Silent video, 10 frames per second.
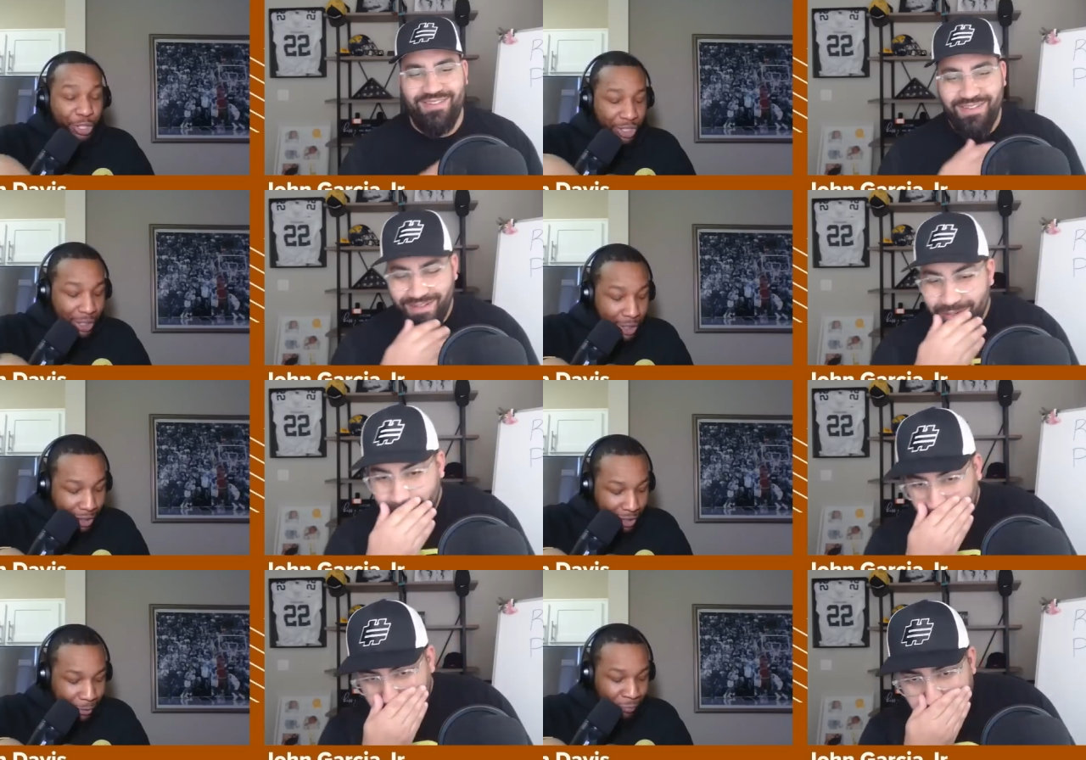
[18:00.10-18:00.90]

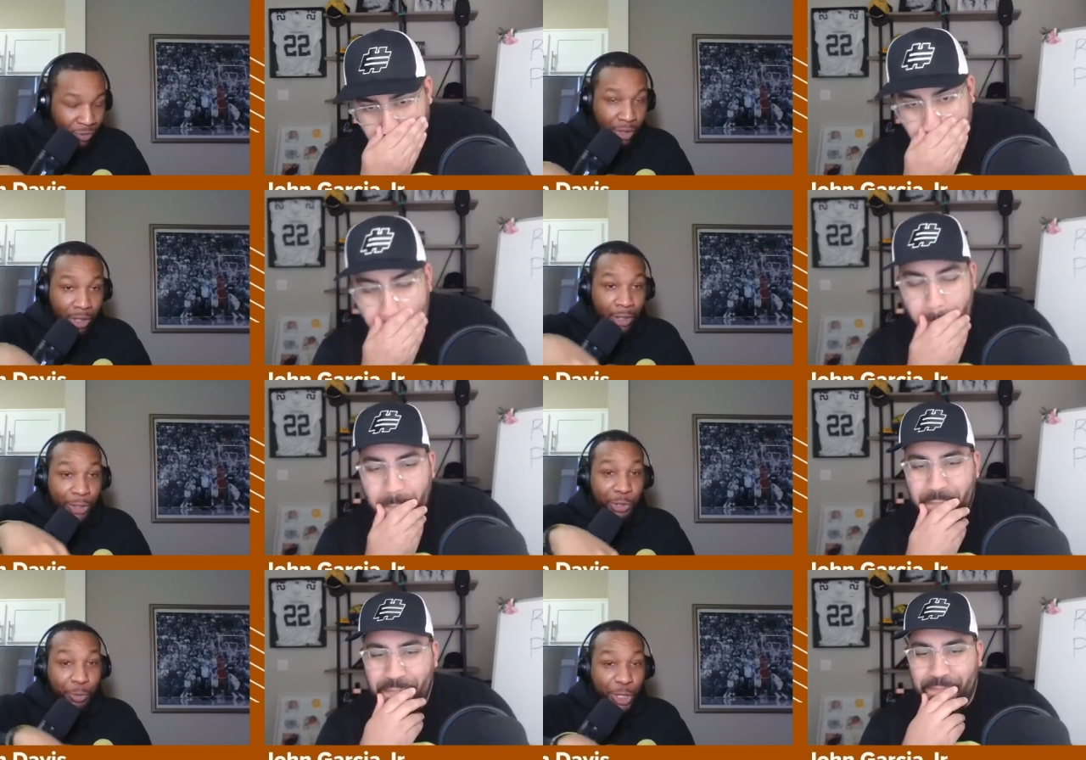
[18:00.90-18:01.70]
Speaker 1: see the
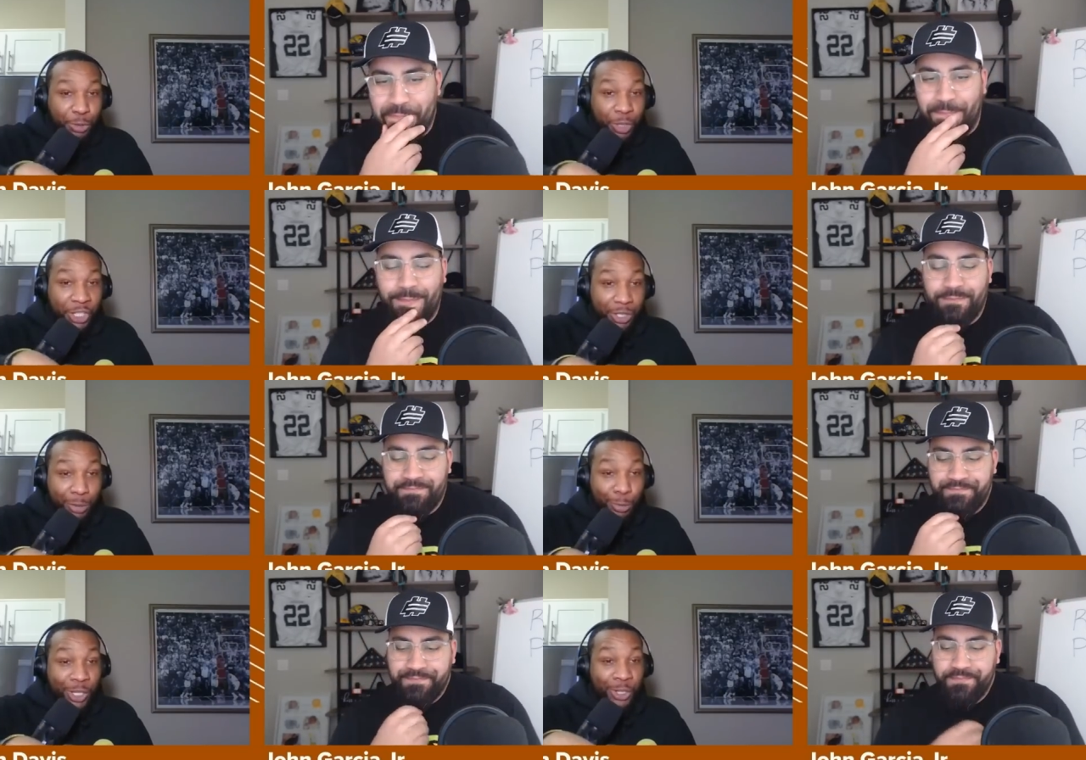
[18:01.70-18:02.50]

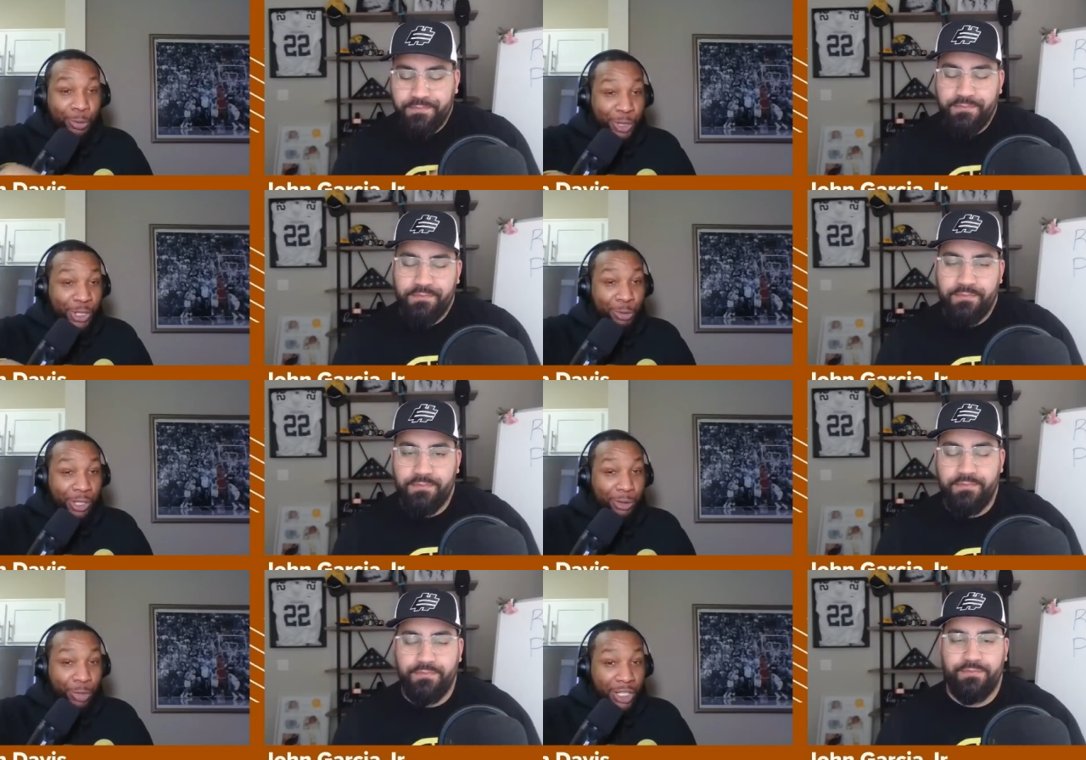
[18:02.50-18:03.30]
2022 and
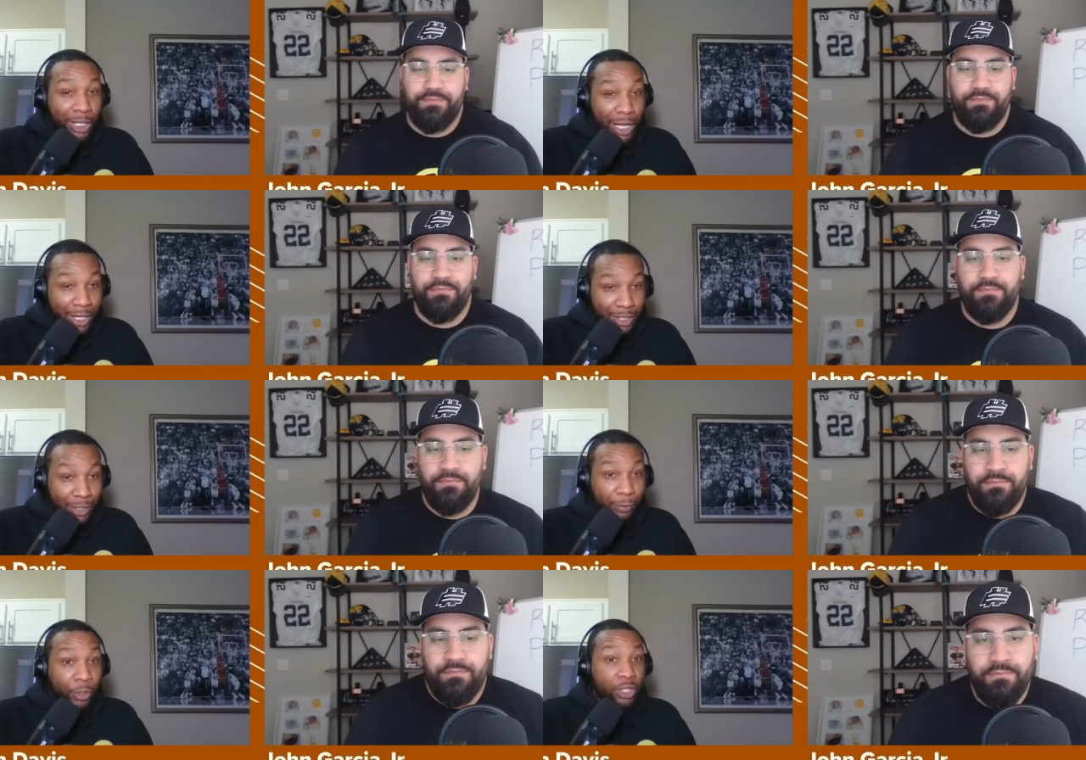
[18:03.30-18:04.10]
2023
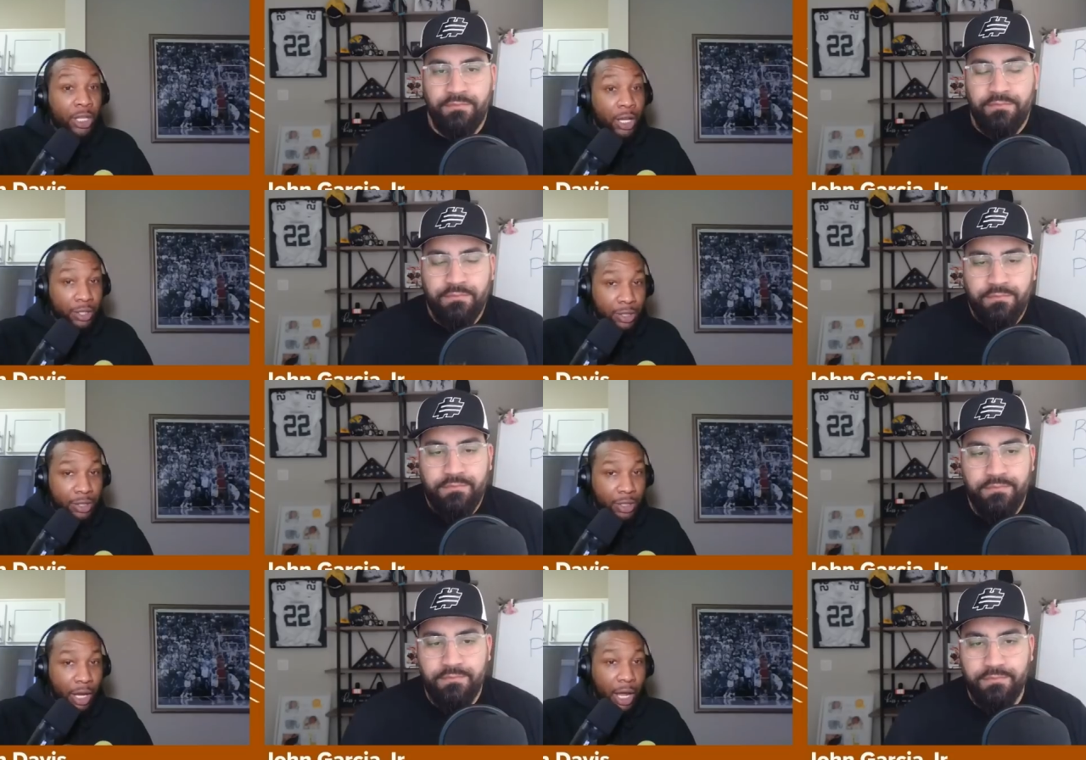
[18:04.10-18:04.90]
classes for
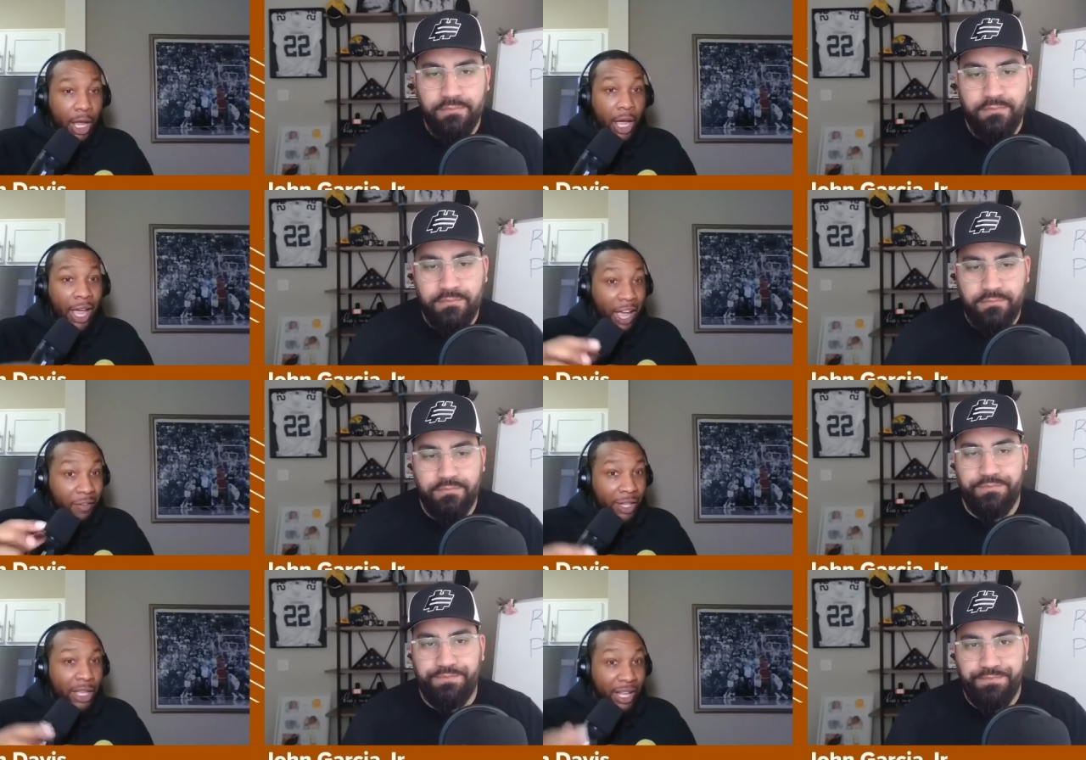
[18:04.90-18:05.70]
Texas
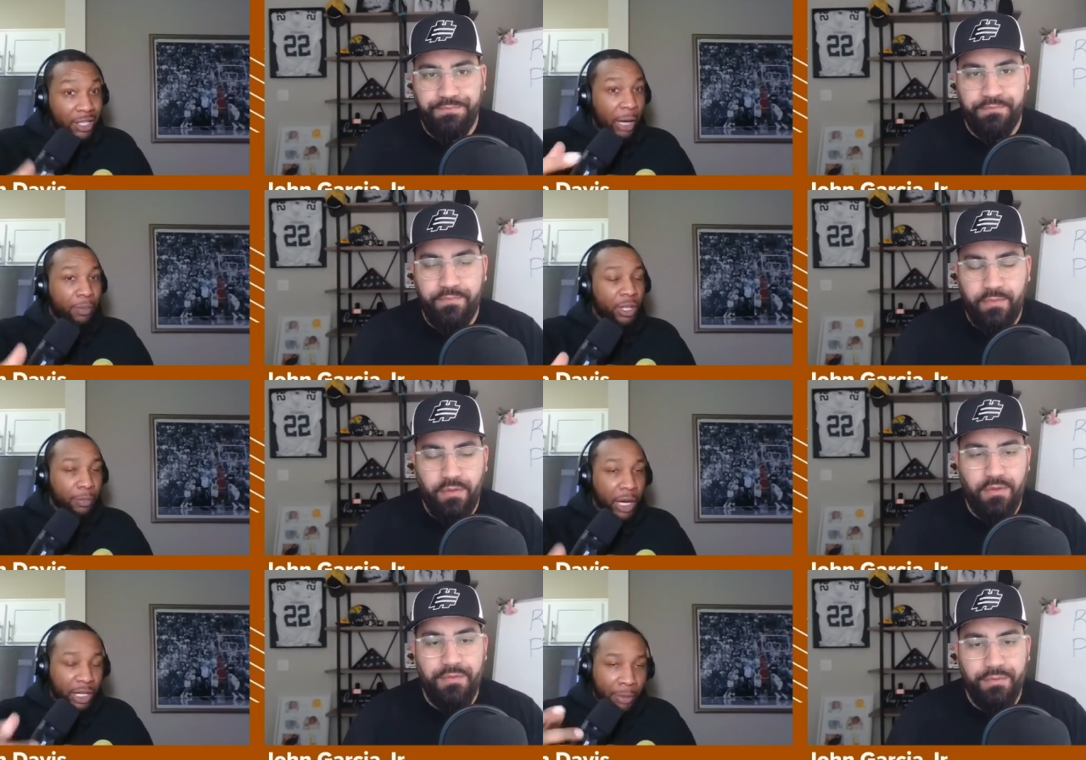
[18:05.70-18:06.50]
having that type of
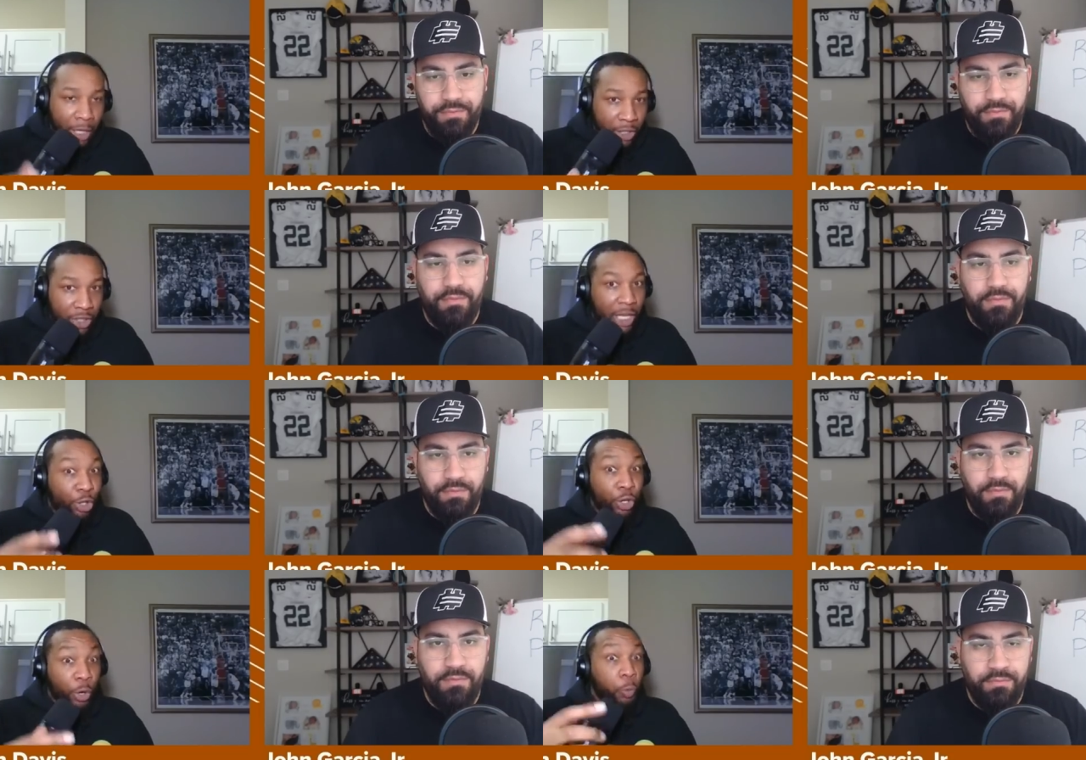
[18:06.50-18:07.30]
impact? I'm not going to say
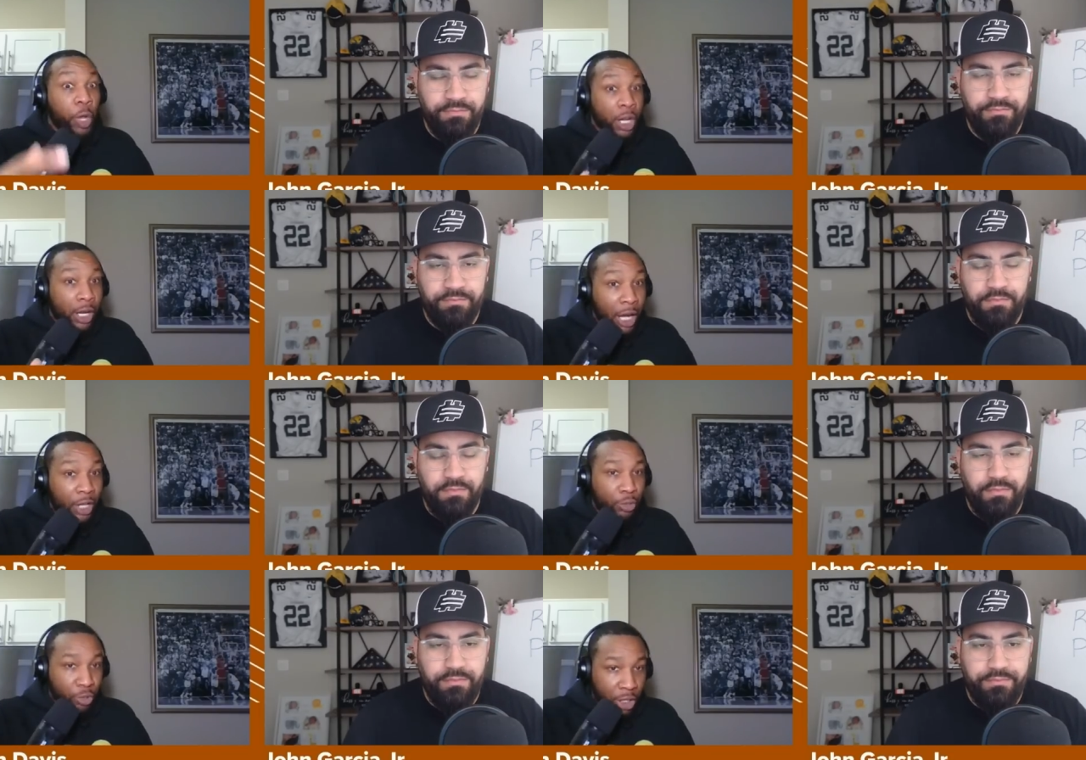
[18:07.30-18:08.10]
they're going to win a
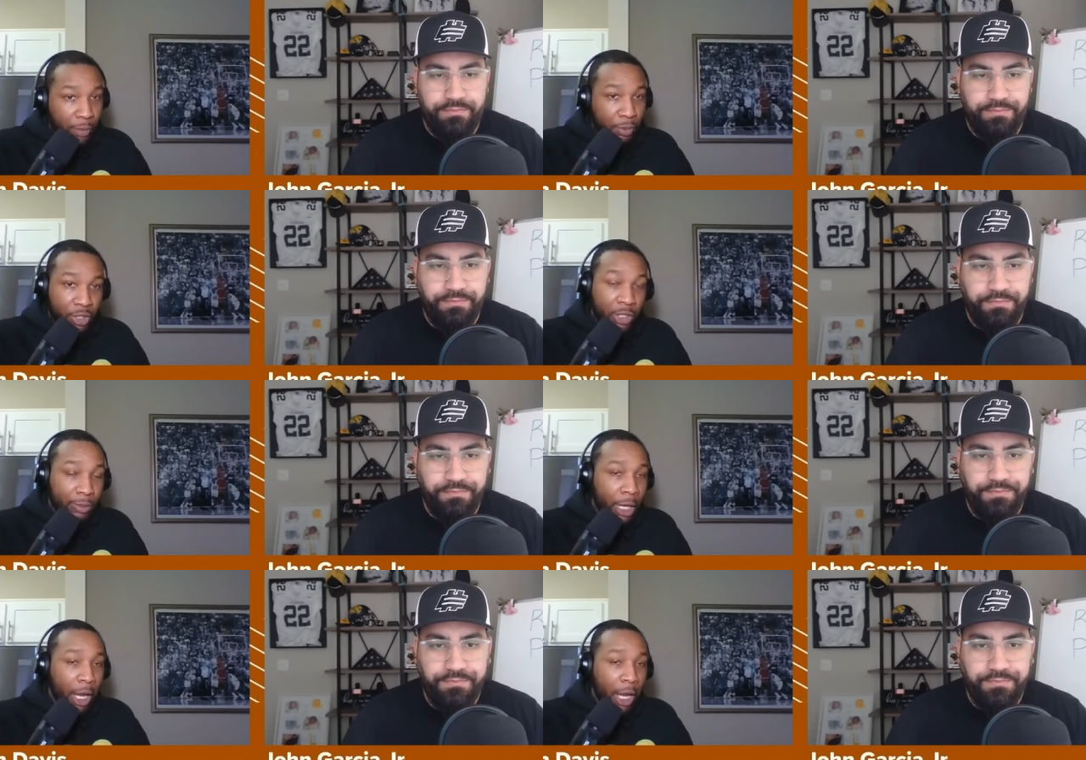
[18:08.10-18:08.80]
national championship,